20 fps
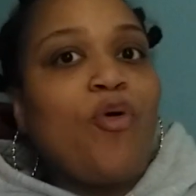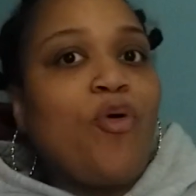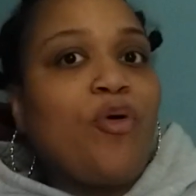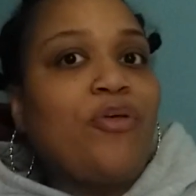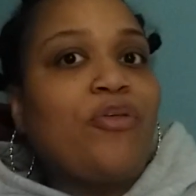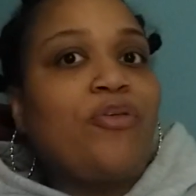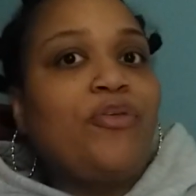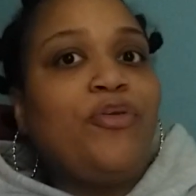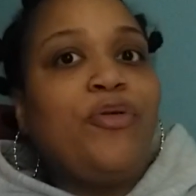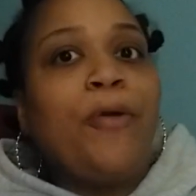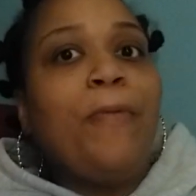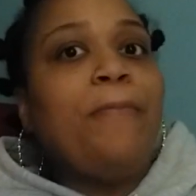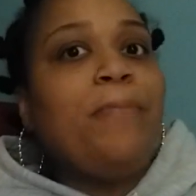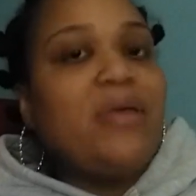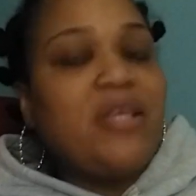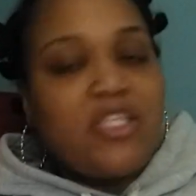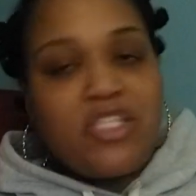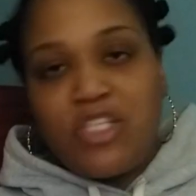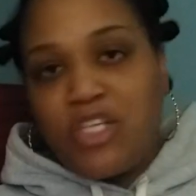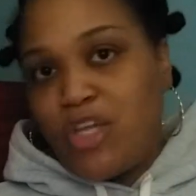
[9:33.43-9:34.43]
on your
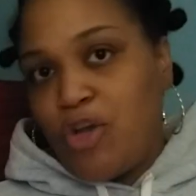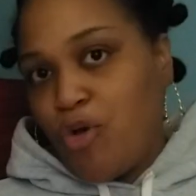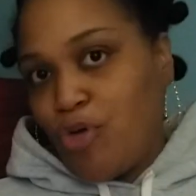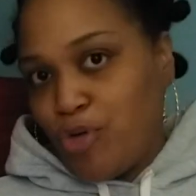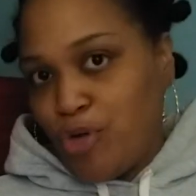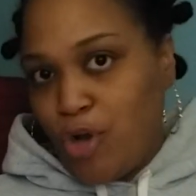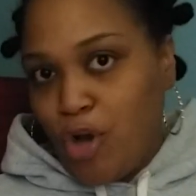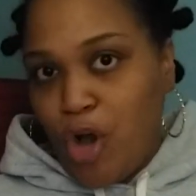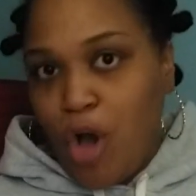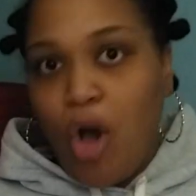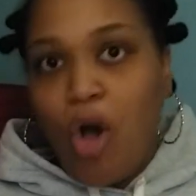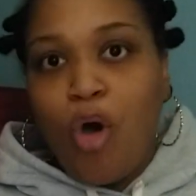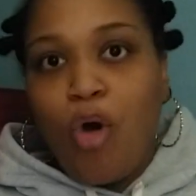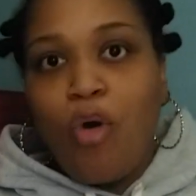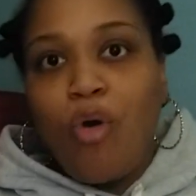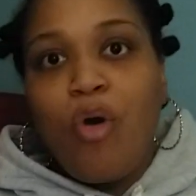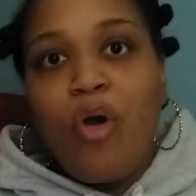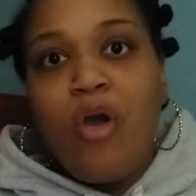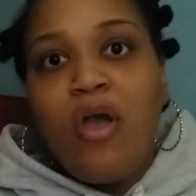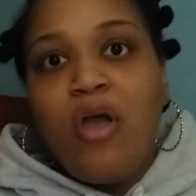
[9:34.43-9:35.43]
mission, on your
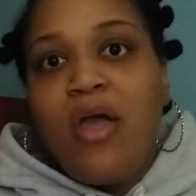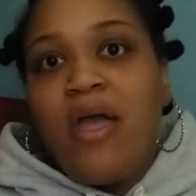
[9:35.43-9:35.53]
goal,